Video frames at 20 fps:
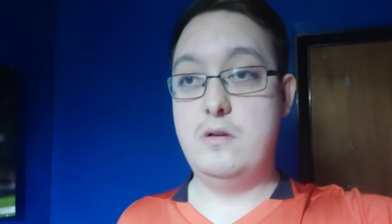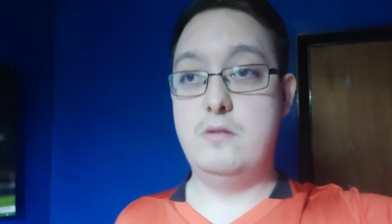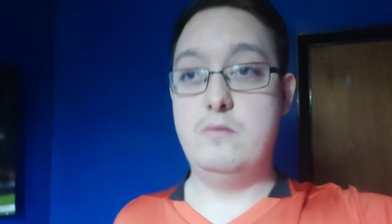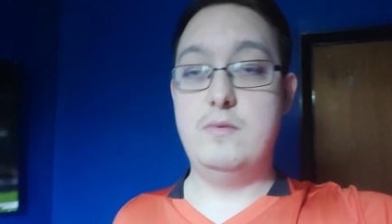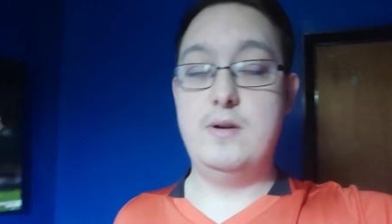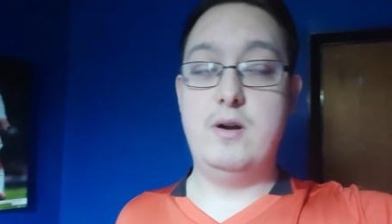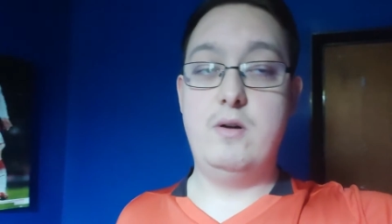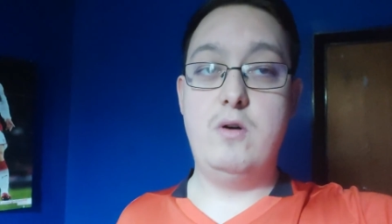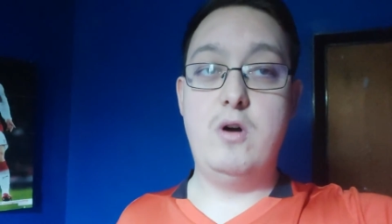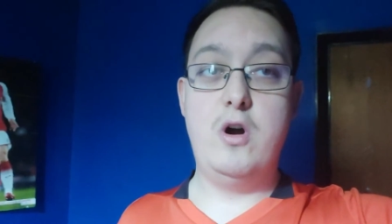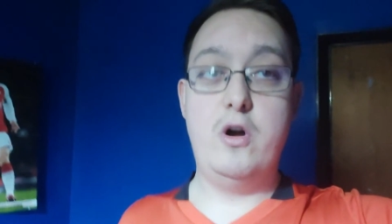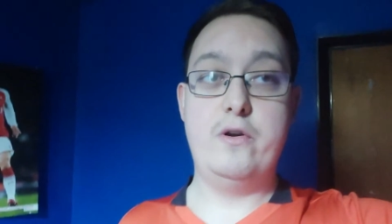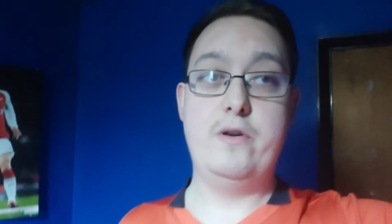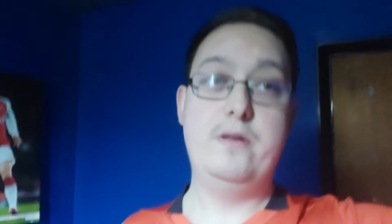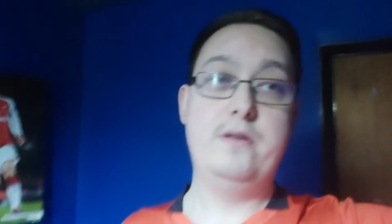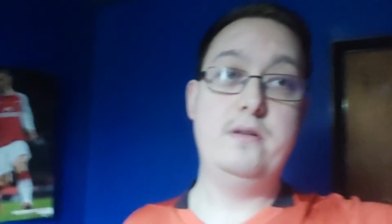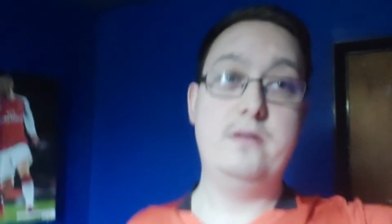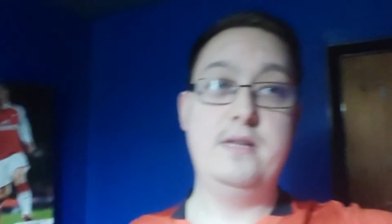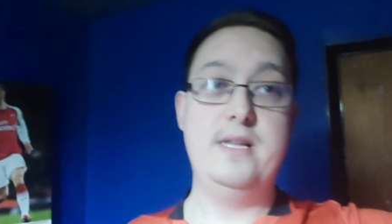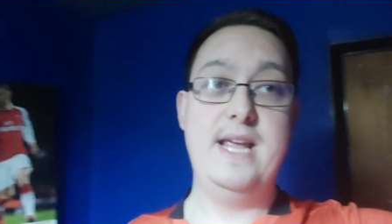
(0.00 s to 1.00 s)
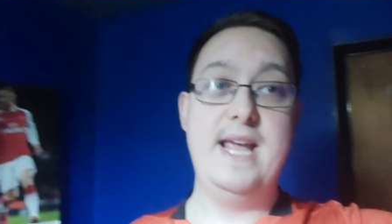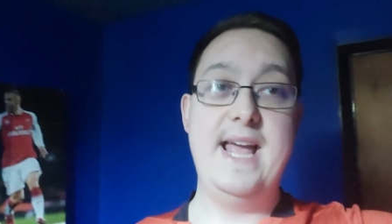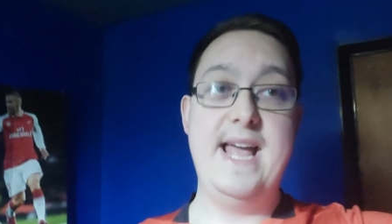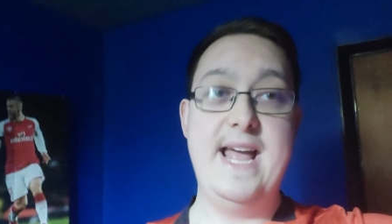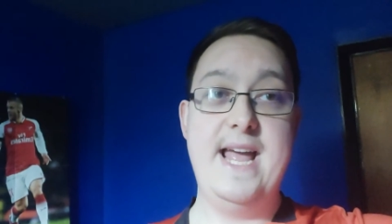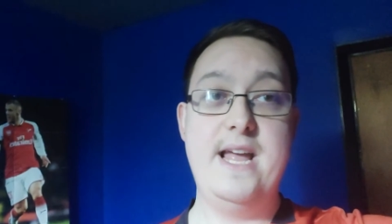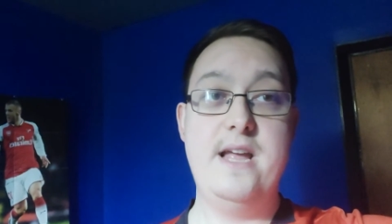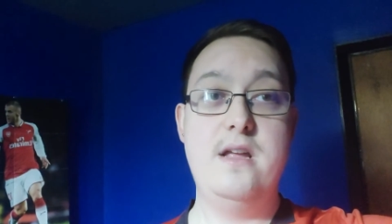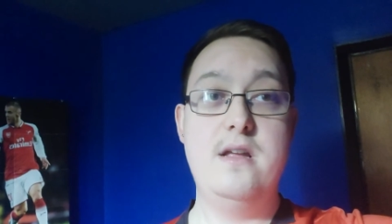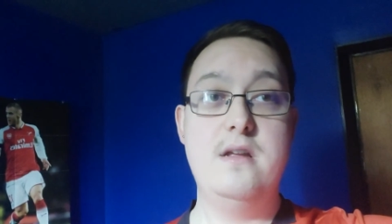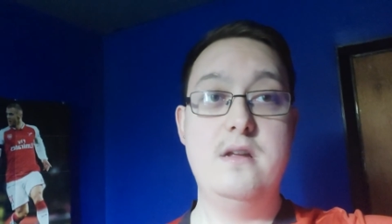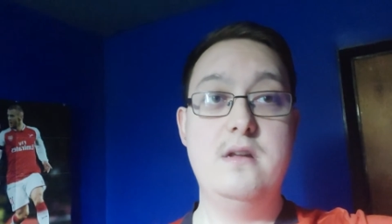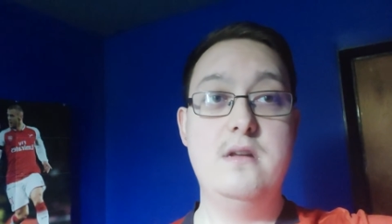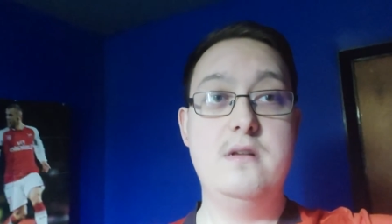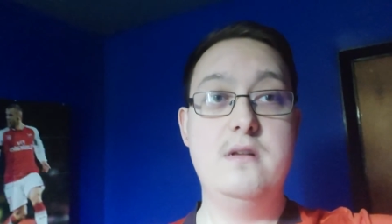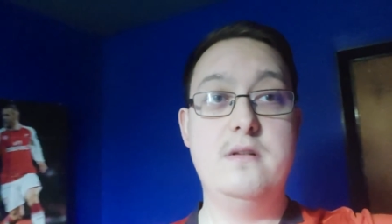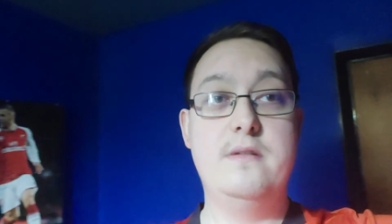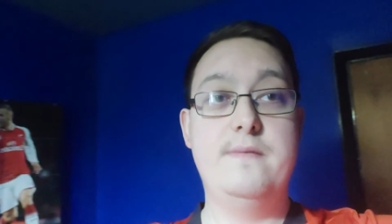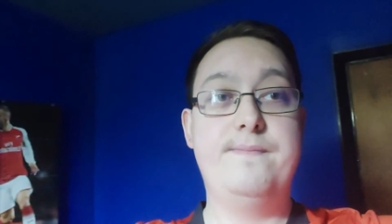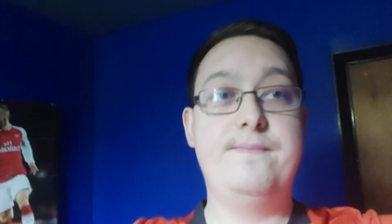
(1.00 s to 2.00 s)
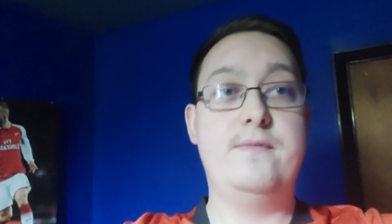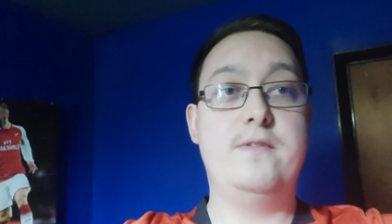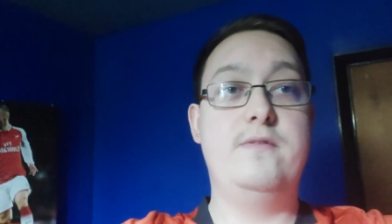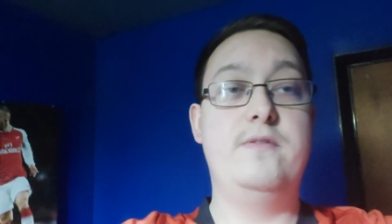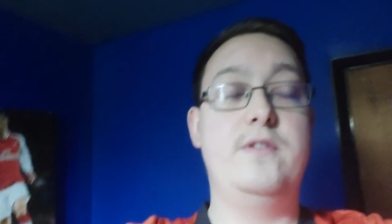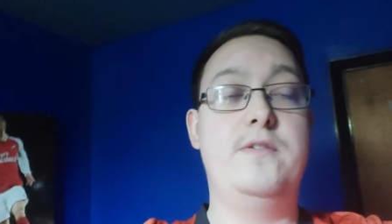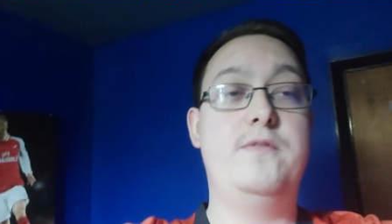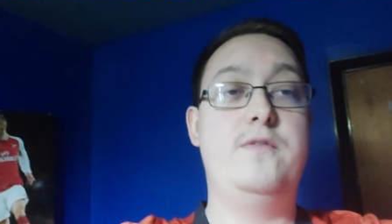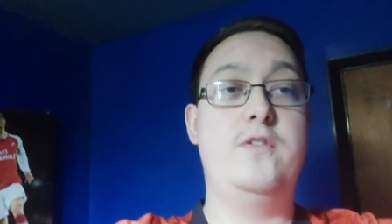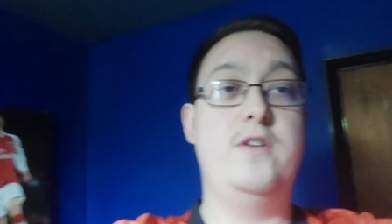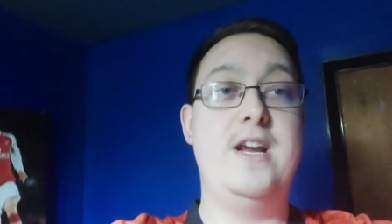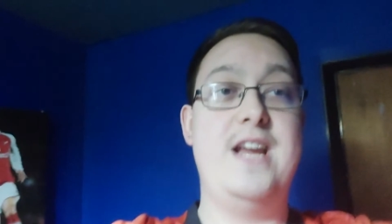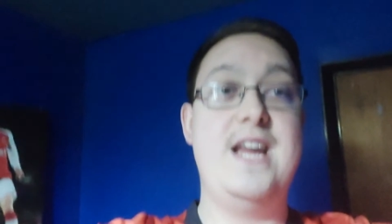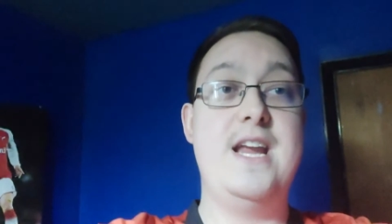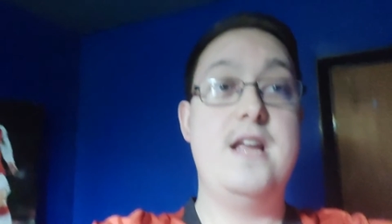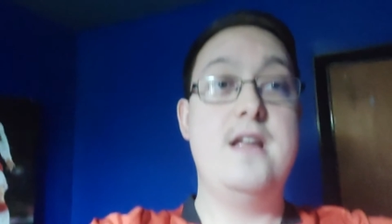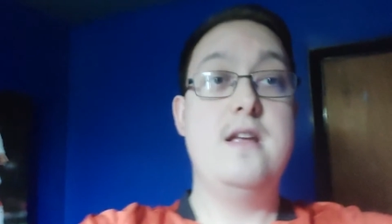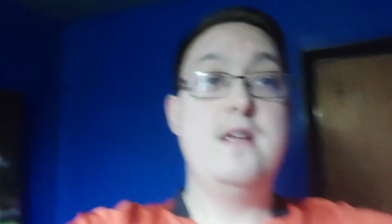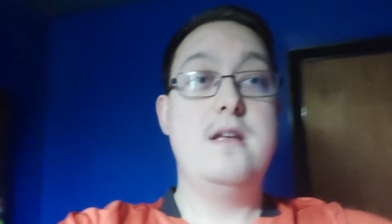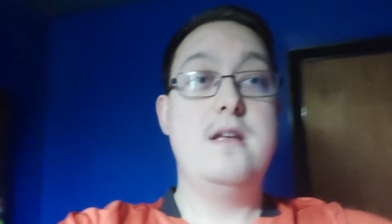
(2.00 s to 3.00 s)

well, on the air for free.